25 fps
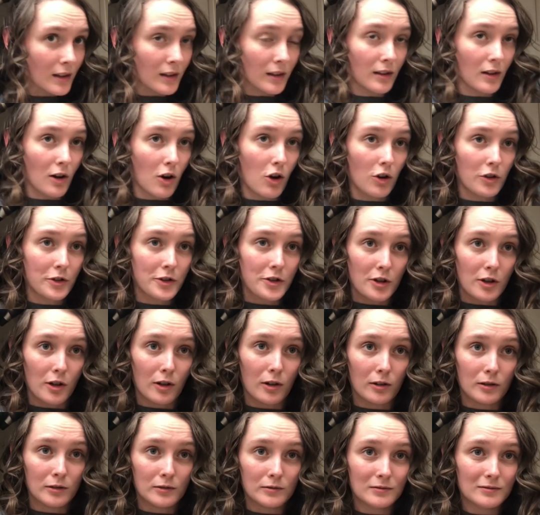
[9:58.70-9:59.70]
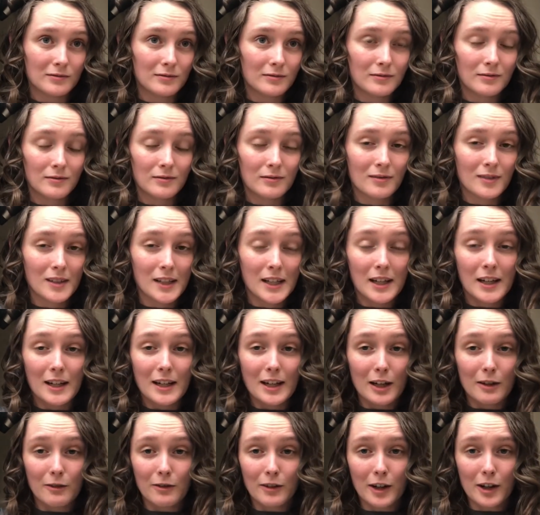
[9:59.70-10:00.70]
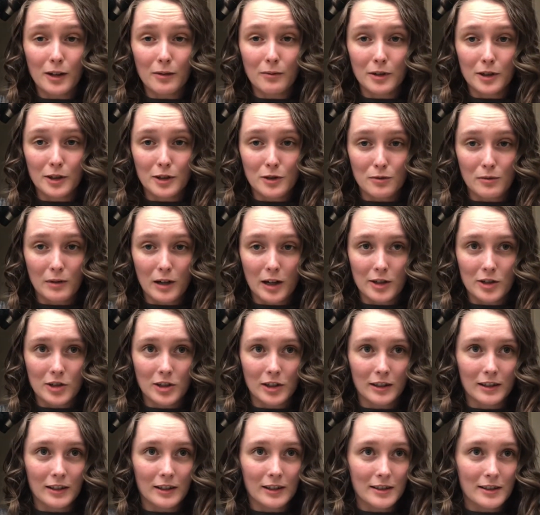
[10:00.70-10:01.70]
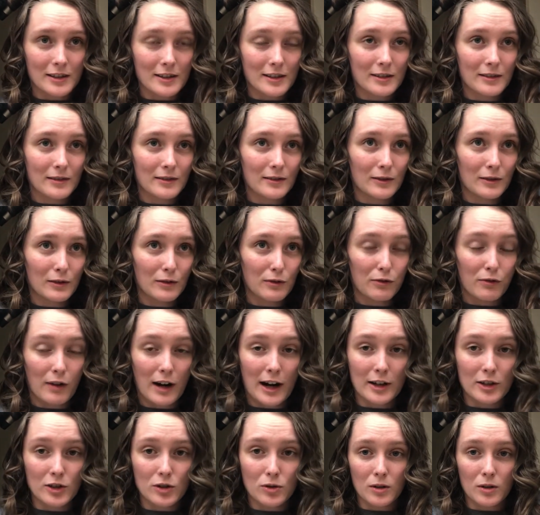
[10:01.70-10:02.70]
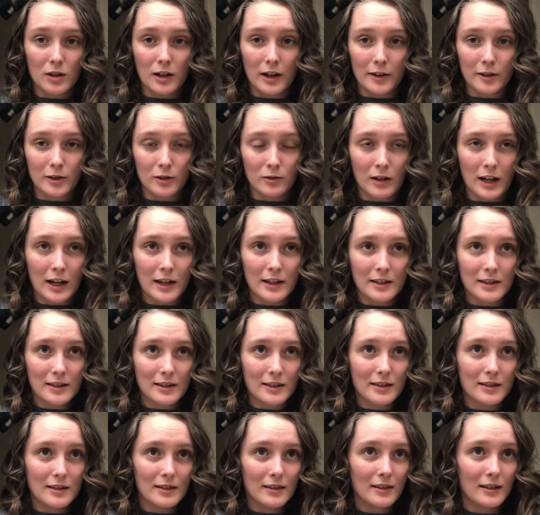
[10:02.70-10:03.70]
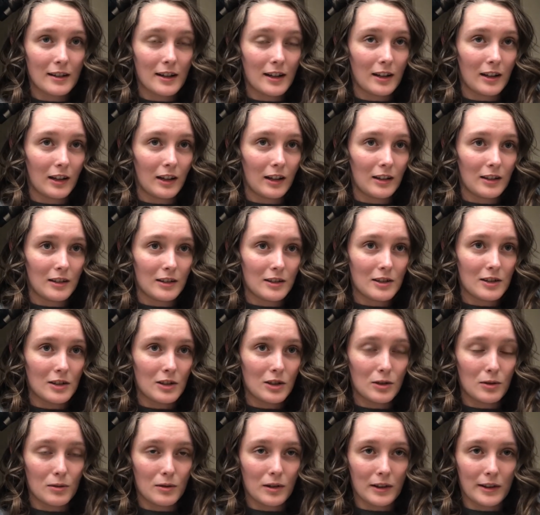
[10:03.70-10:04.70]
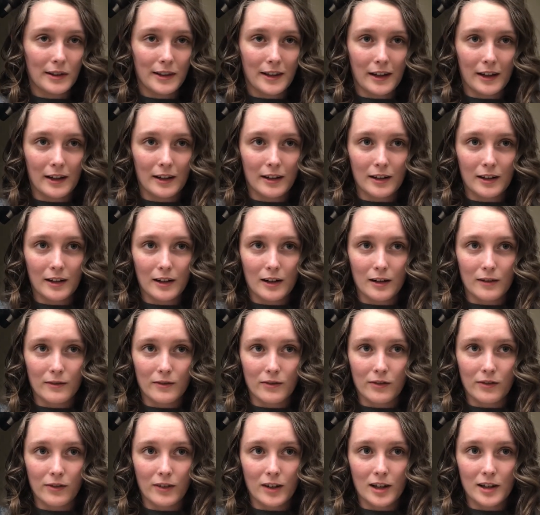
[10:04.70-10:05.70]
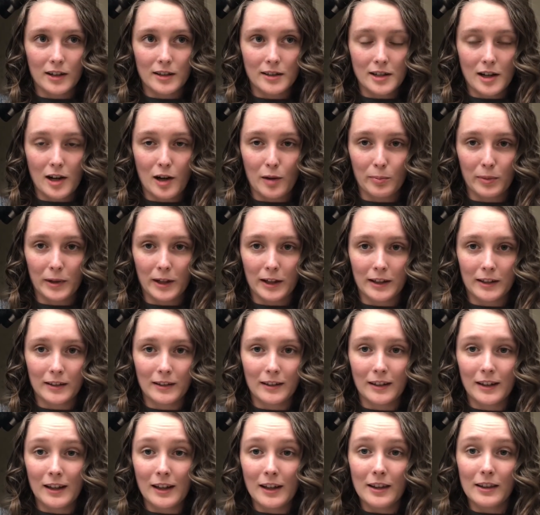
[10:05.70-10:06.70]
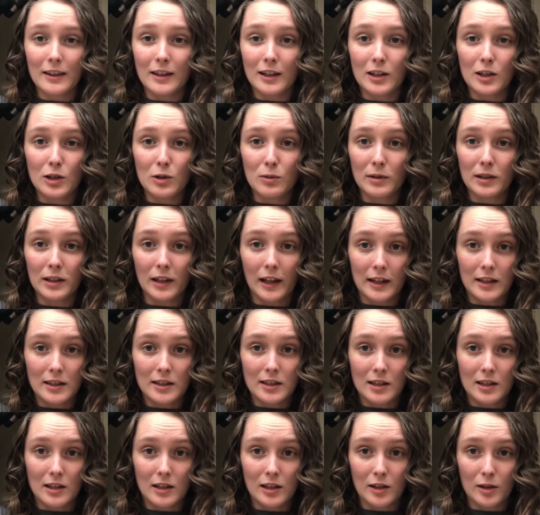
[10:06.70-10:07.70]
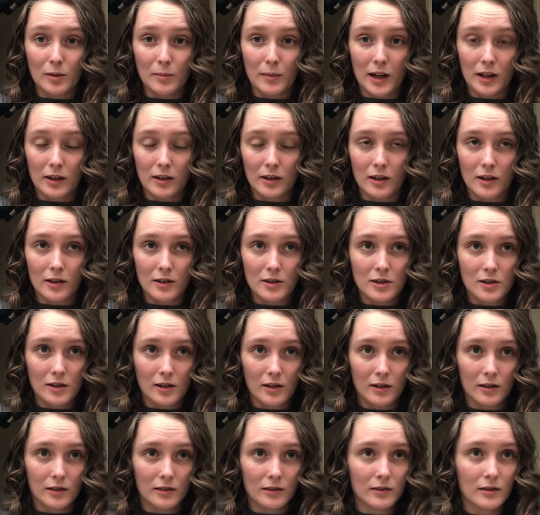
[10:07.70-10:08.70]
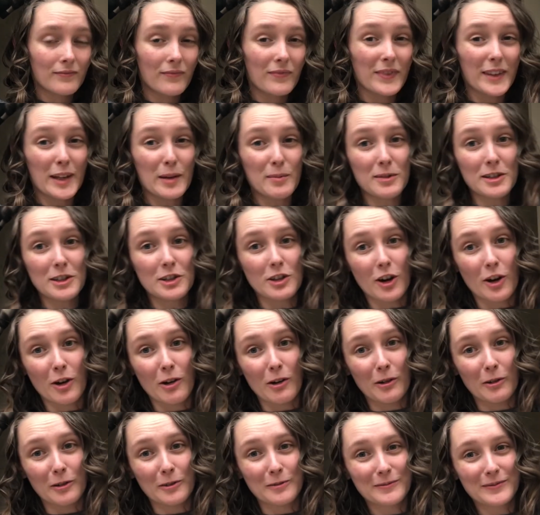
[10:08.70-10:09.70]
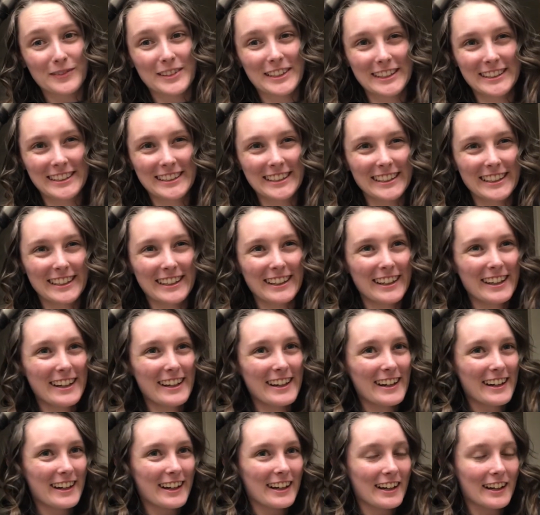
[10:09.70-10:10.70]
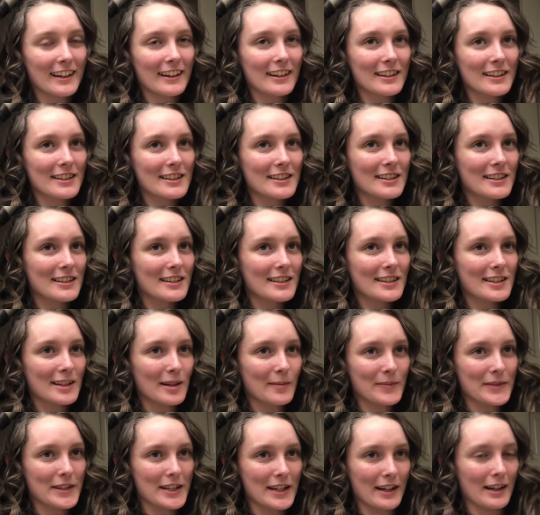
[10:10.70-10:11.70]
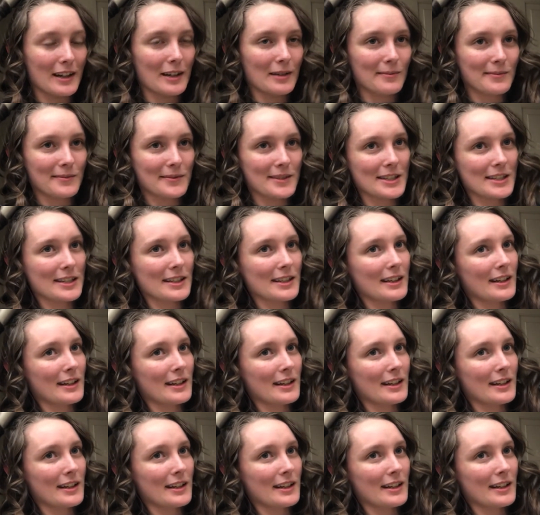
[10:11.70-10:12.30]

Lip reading: Also, if anyone is watching this, friend otherwise, and you can think of a topic that you would like to hear my thoughts on, let me know. Because sometimes